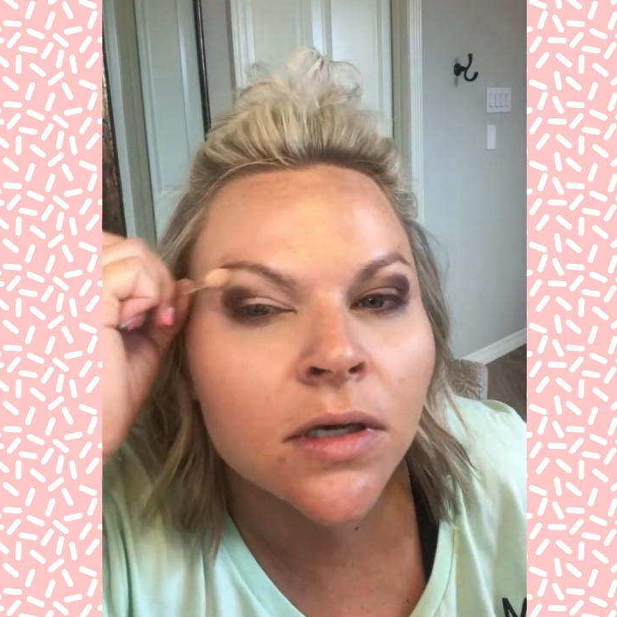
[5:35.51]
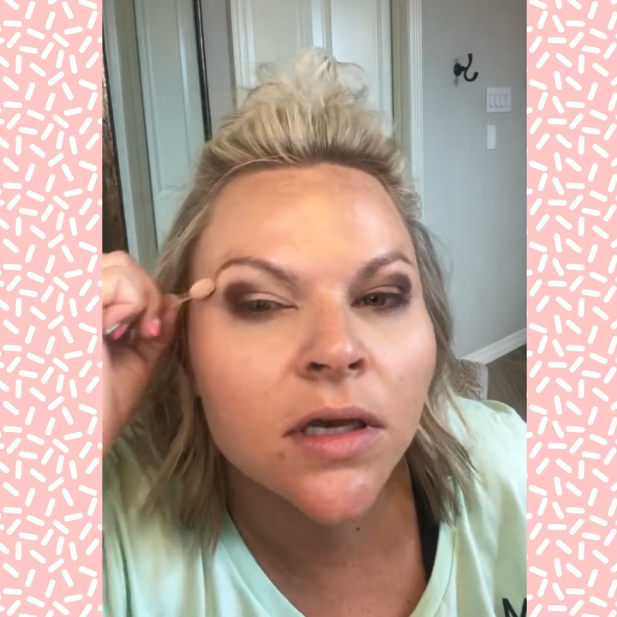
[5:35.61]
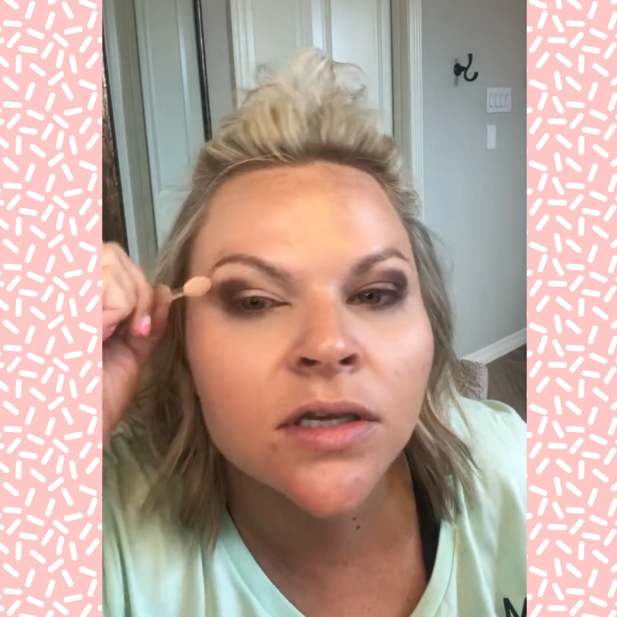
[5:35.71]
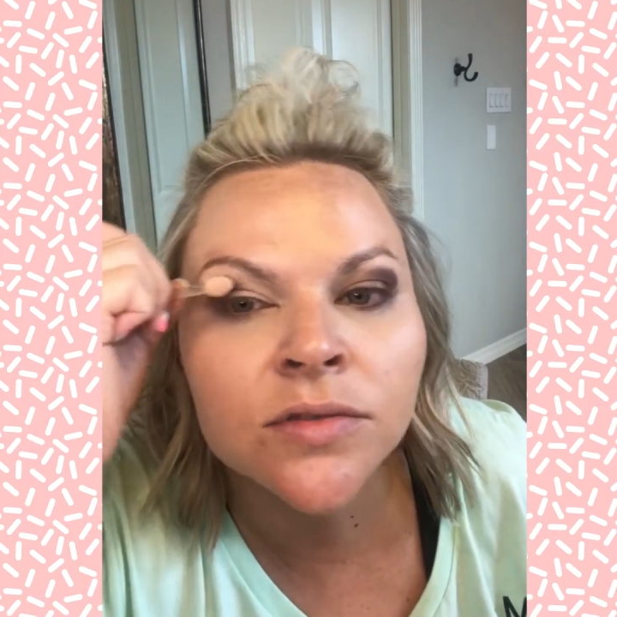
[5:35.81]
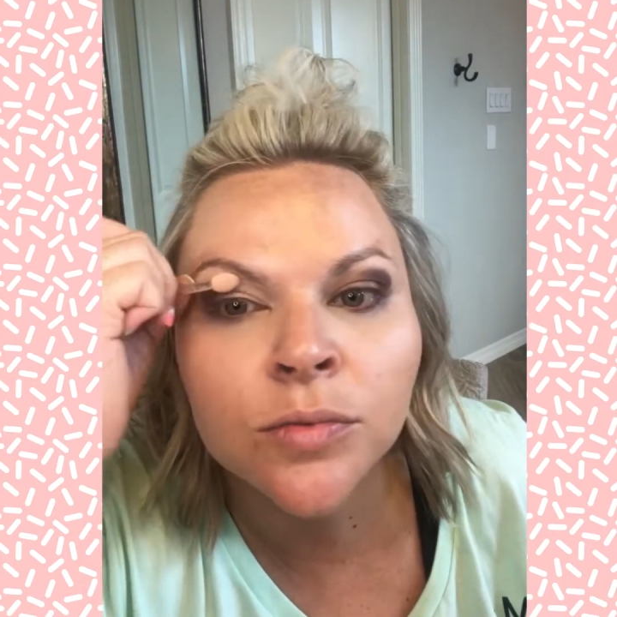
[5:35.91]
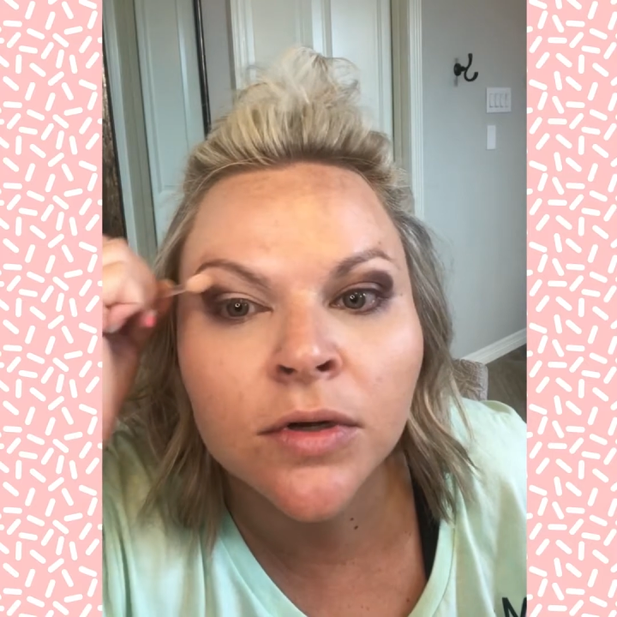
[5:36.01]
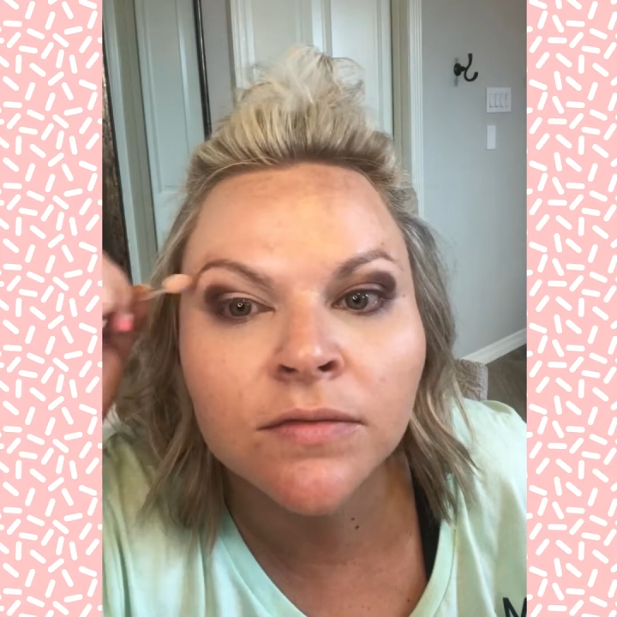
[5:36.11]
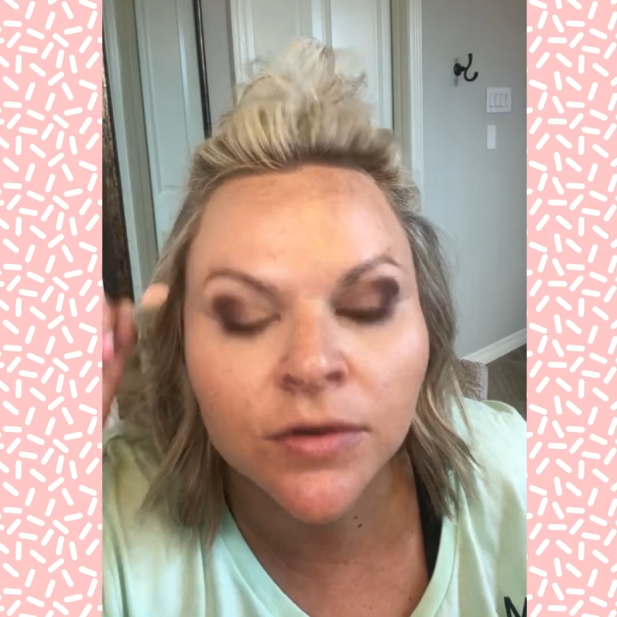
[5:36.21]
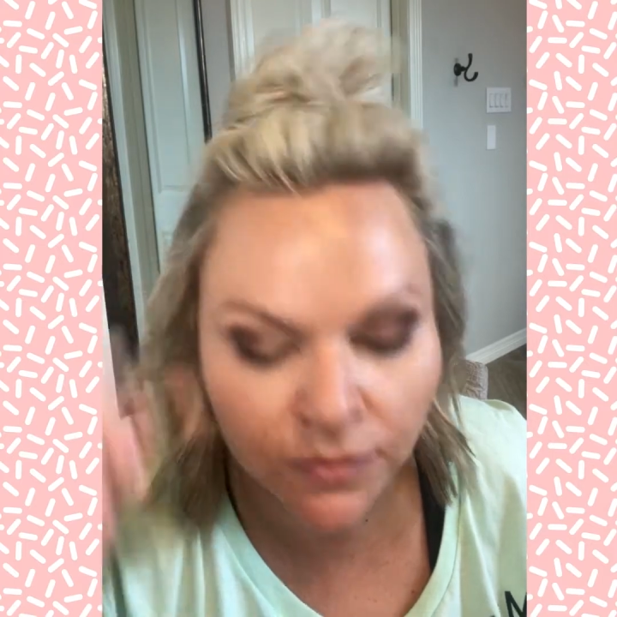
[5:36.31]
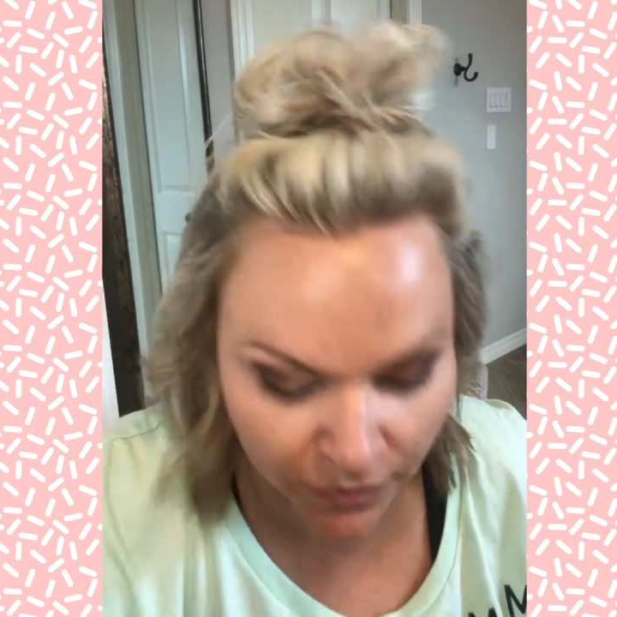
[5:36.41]
as one of
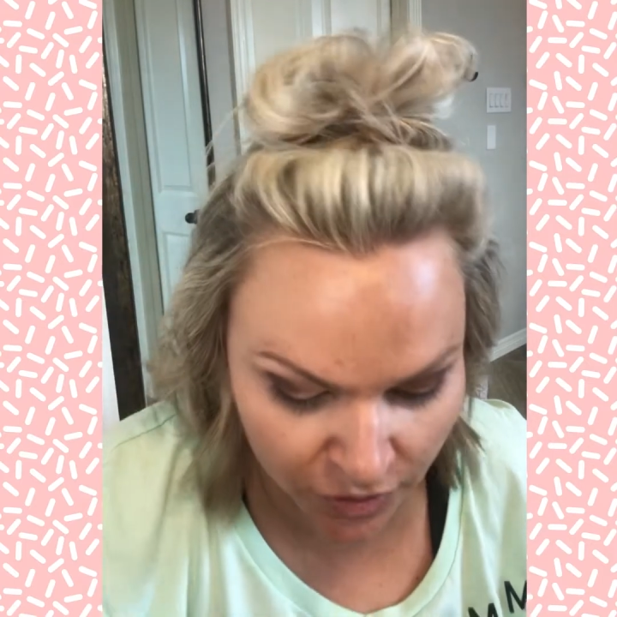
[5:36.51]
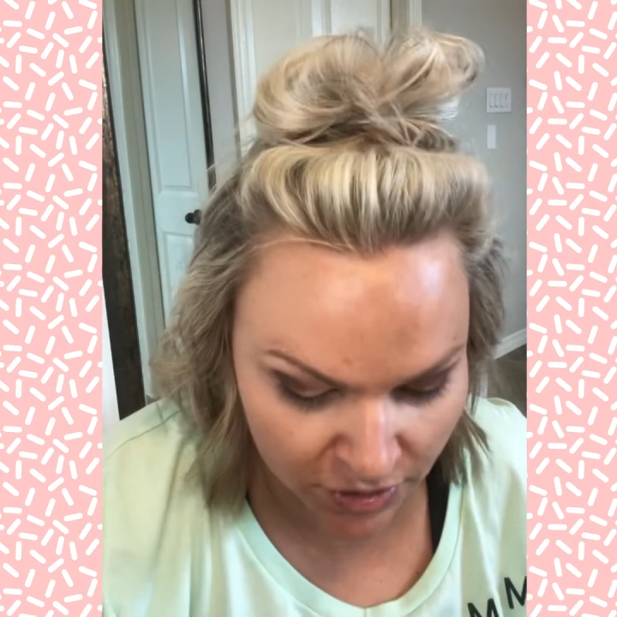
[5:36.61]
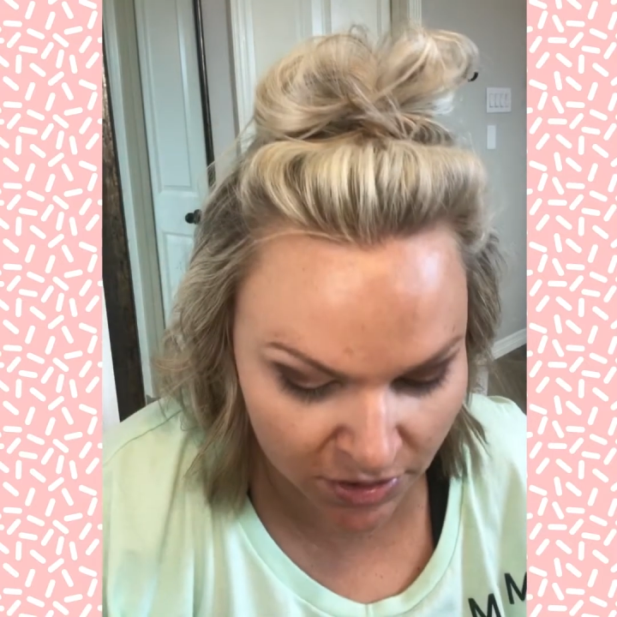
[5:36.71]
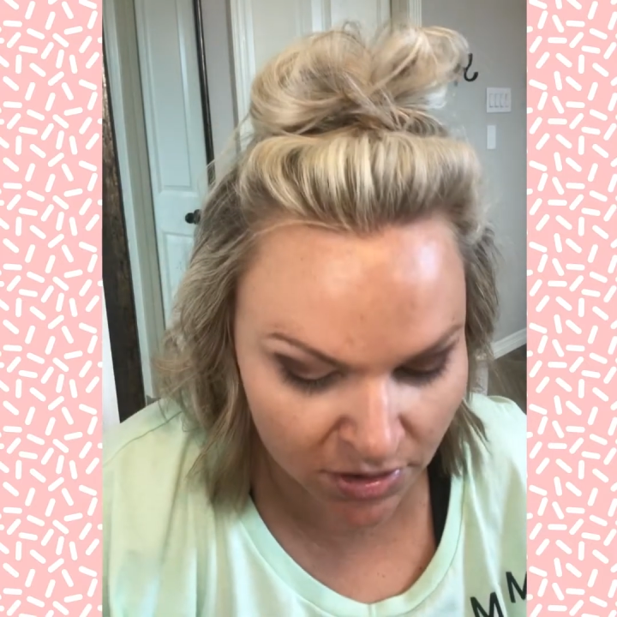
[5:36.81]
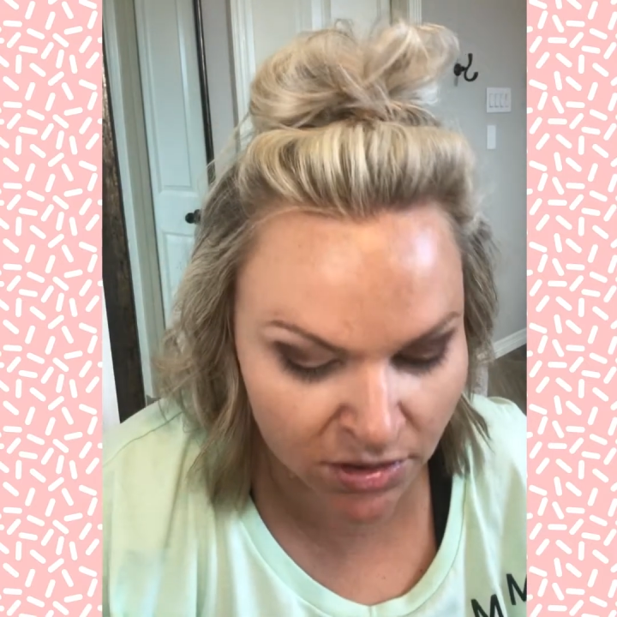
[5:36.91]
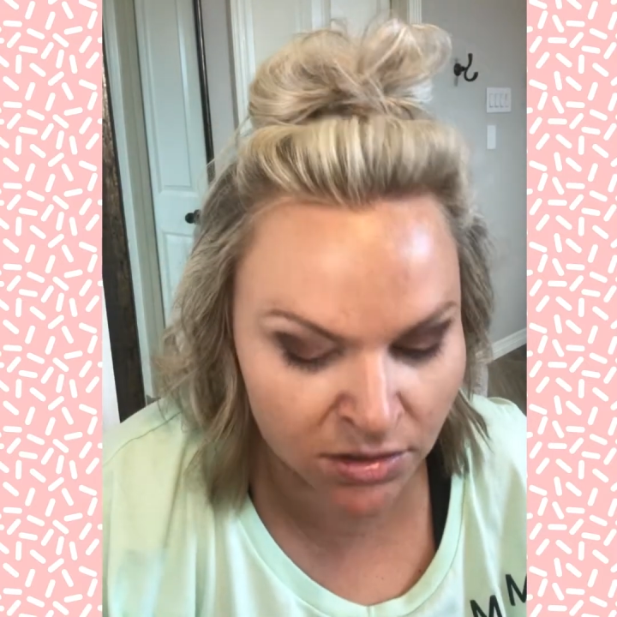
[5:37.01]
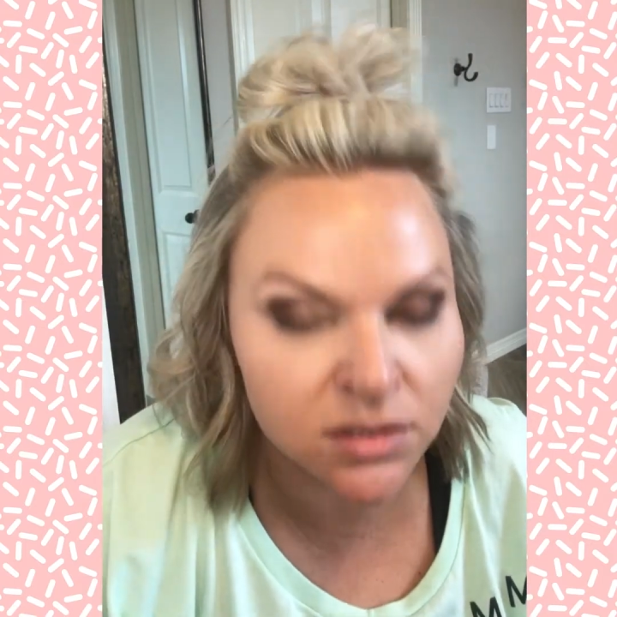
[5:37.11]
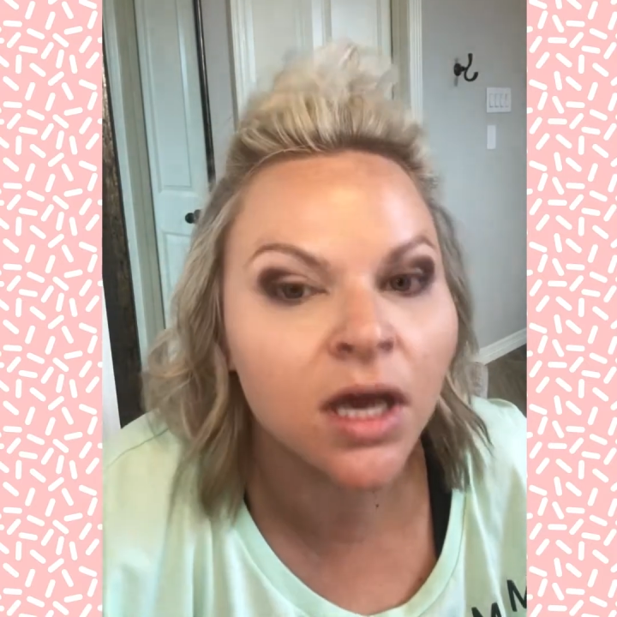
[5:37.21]
your first things.